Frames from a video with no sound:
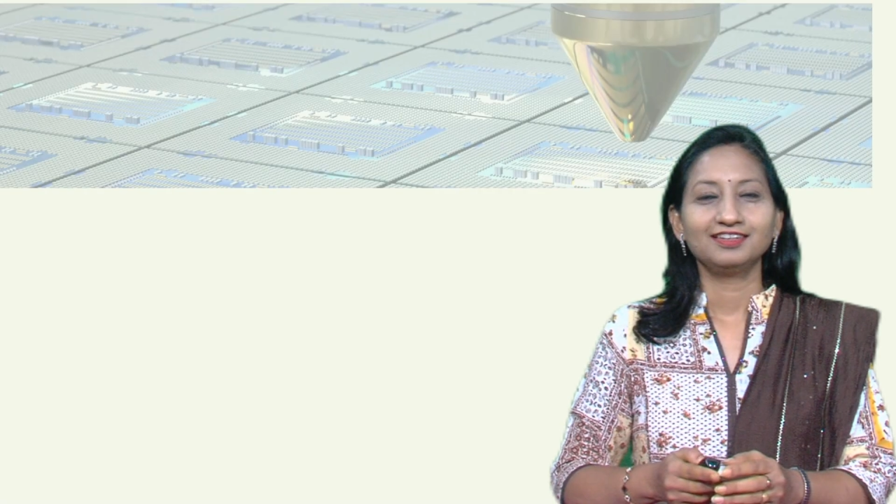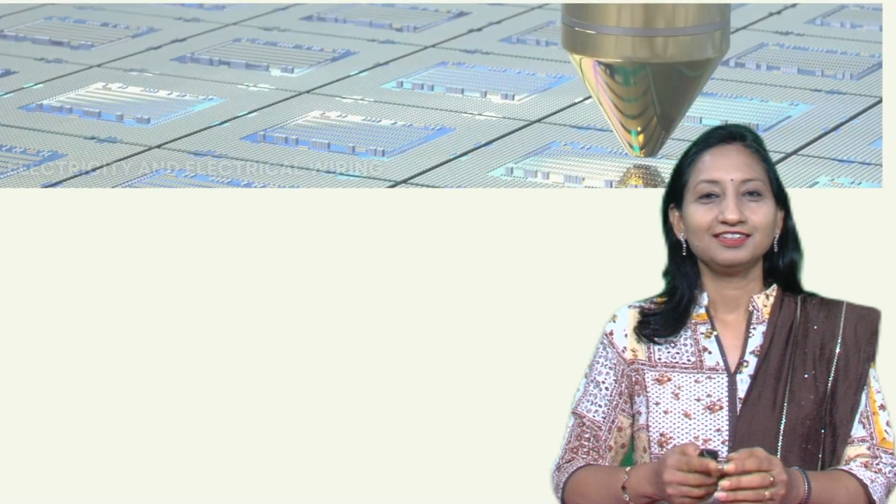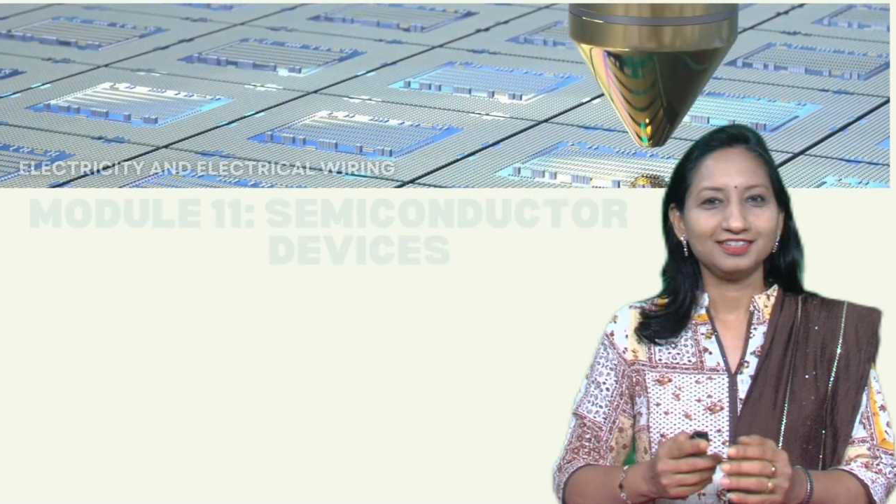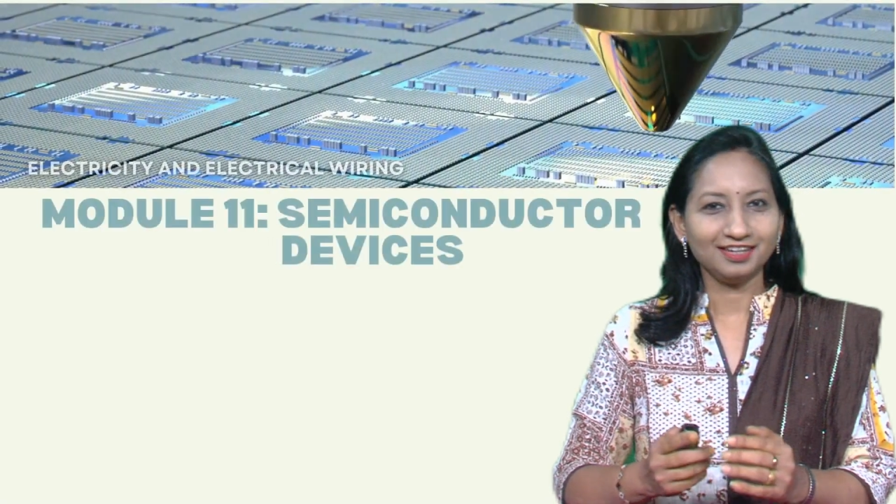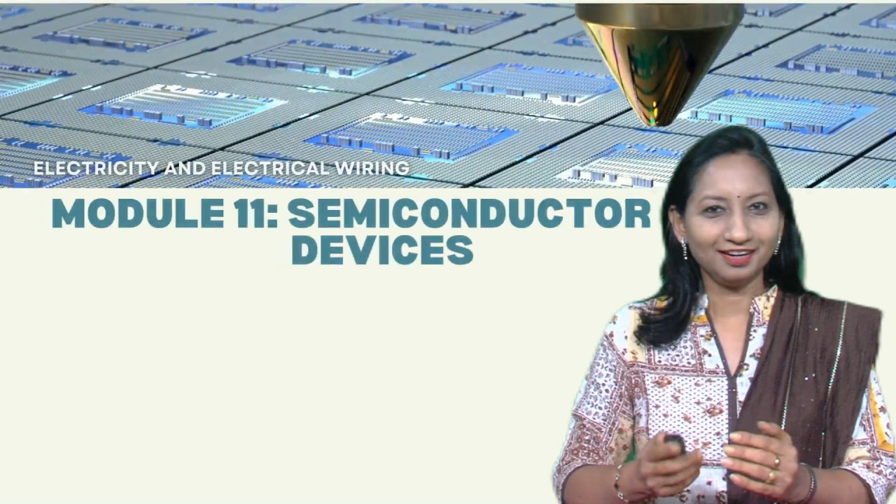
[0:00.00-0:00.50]

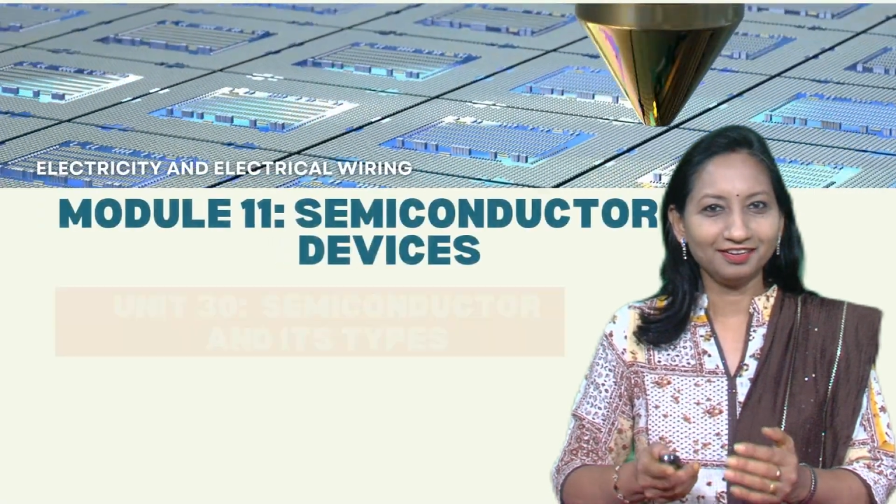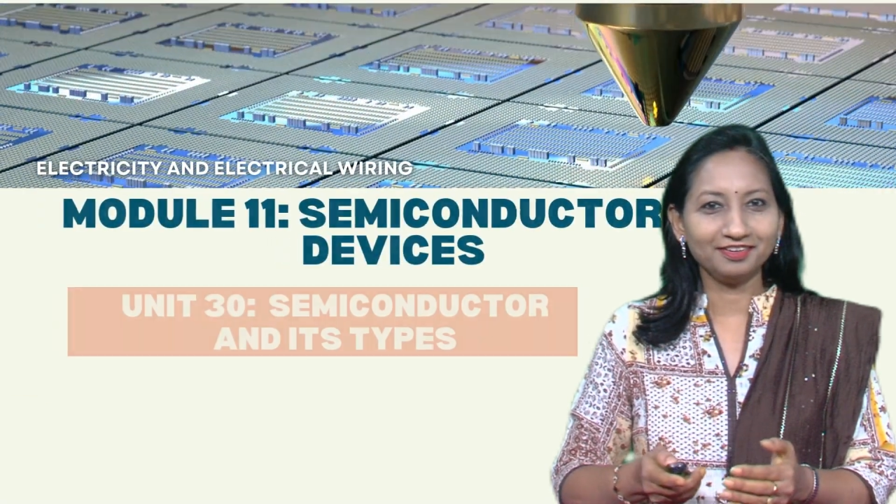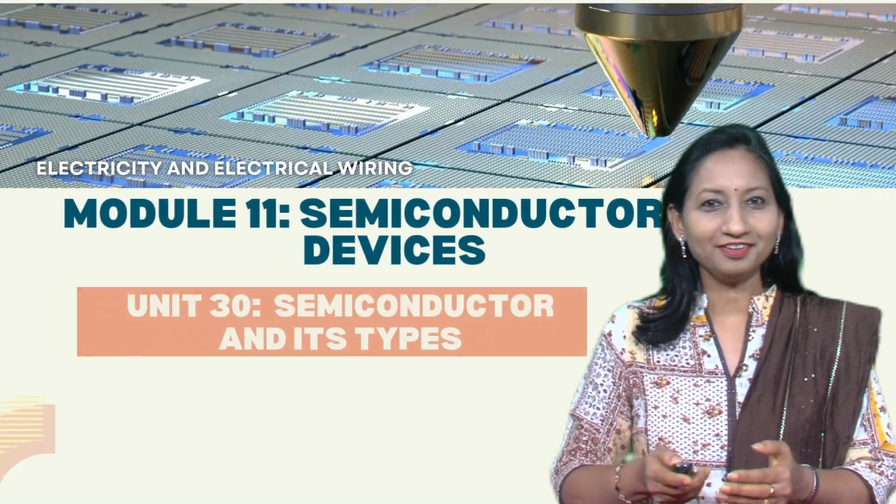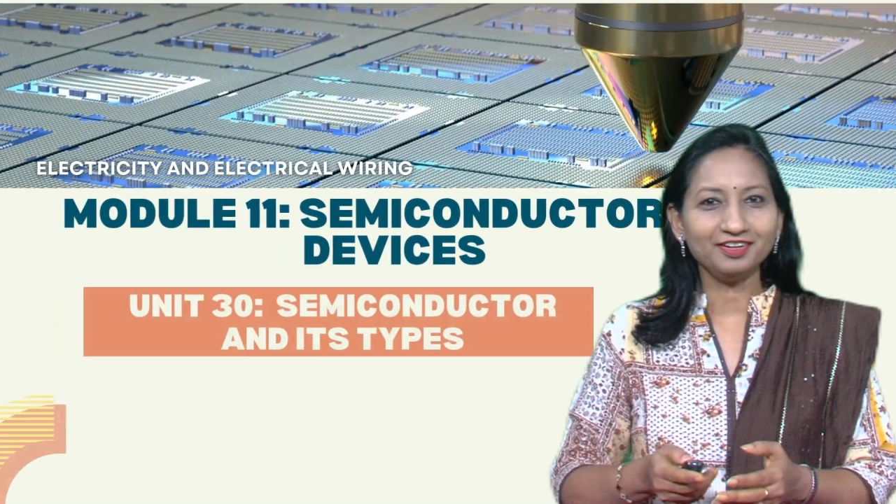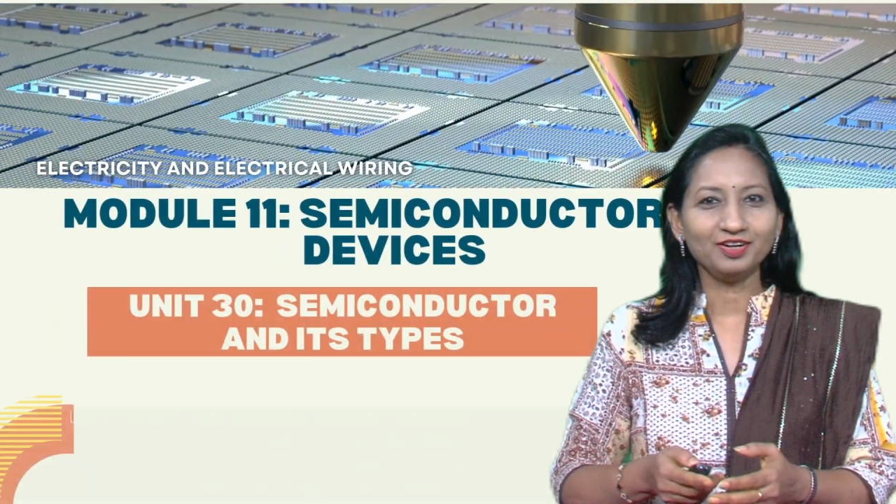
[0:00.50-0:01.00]
Dear
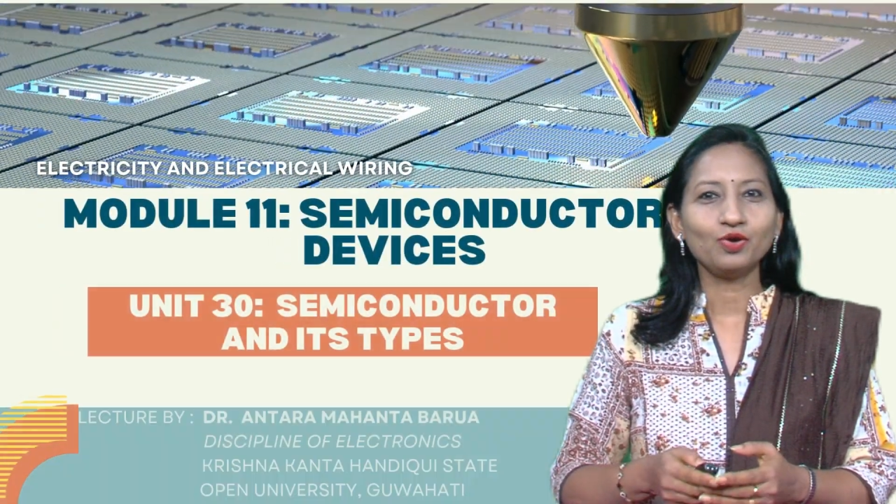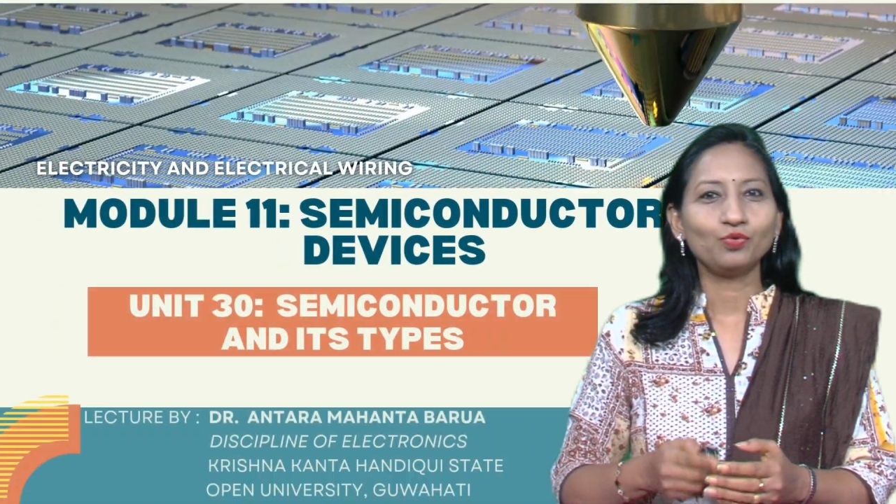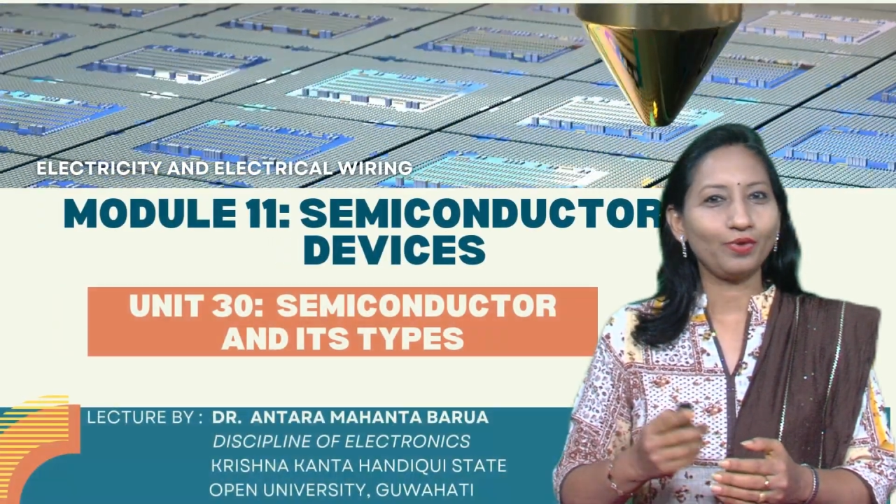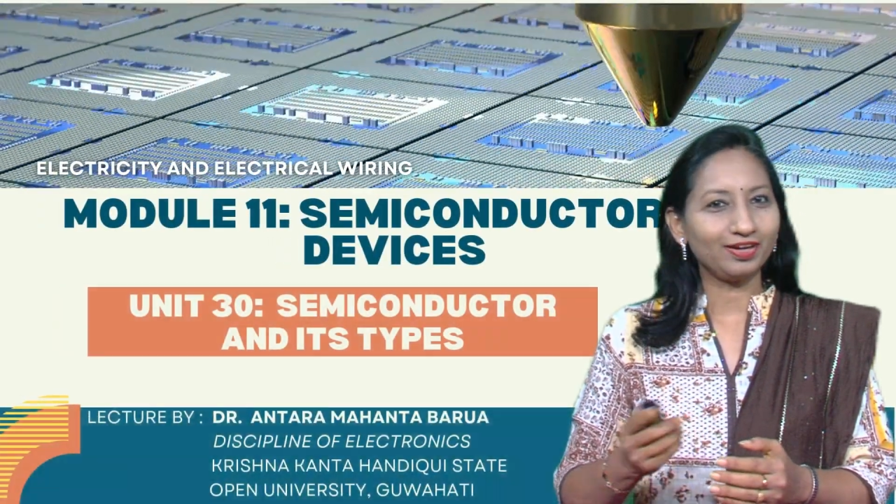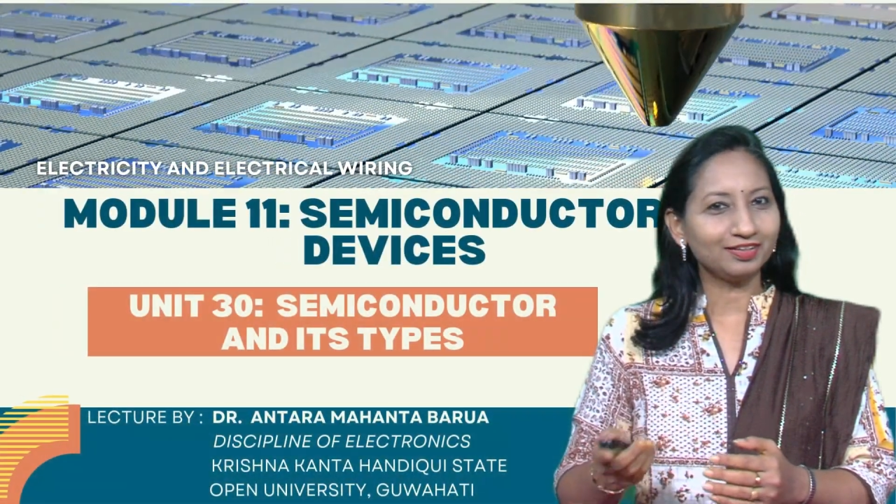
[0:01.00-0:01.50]
learner,
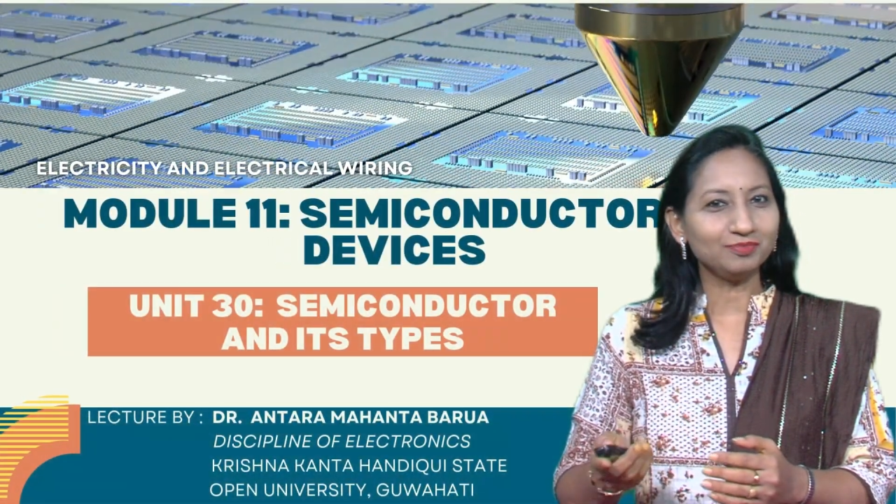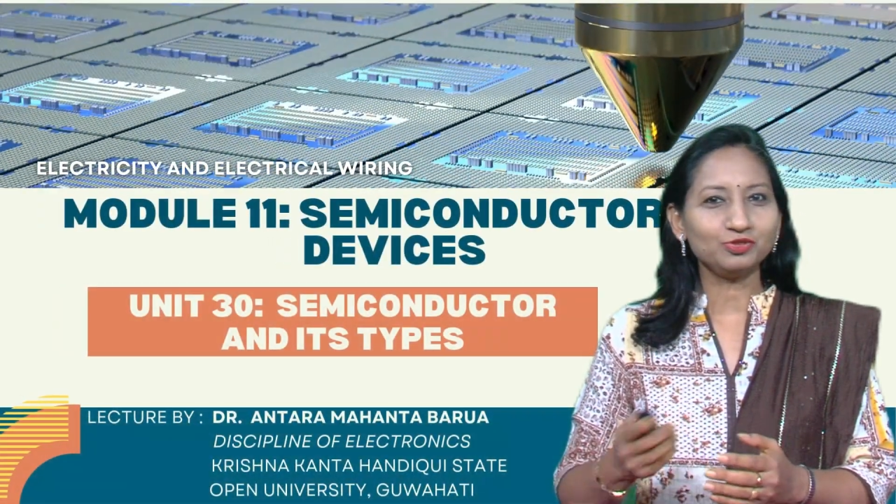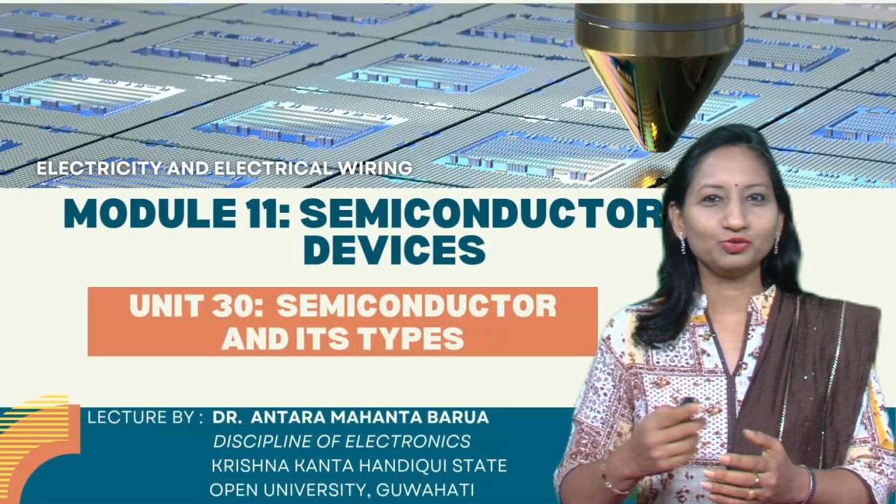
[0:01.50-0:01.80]
welcome